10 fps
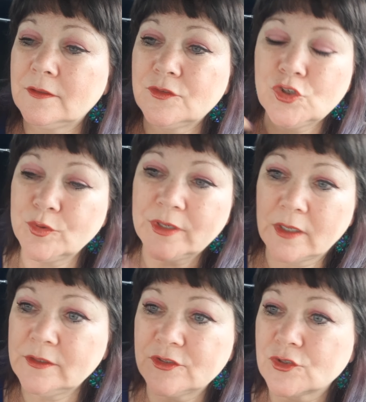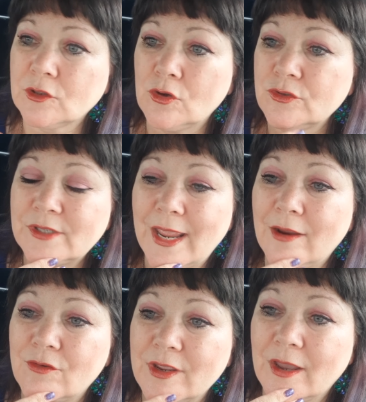to an undisclosed
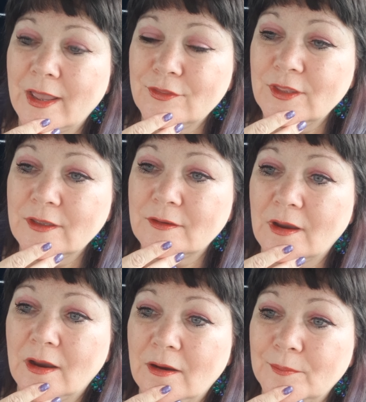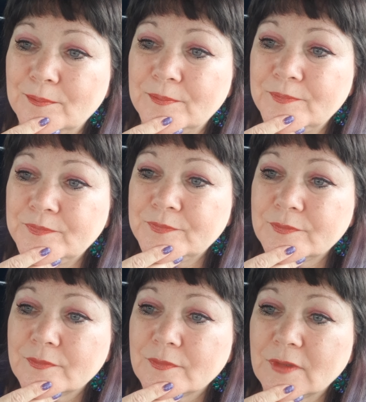area, I think, and
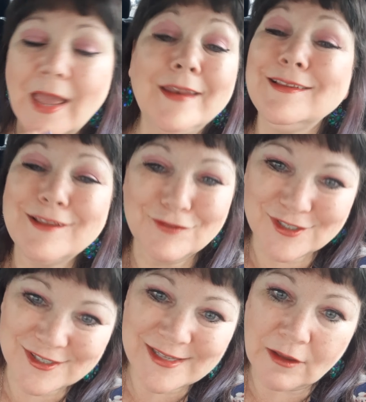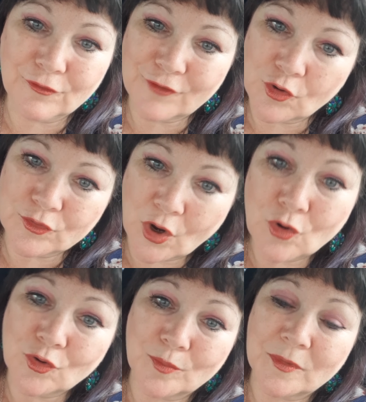he left his cell phone
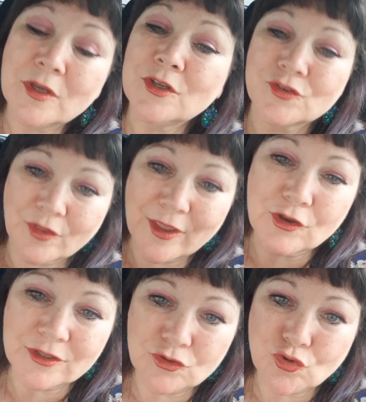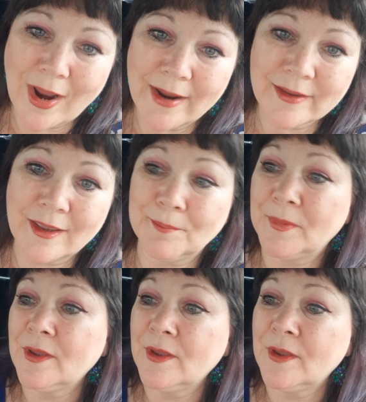home so they couldn't track him.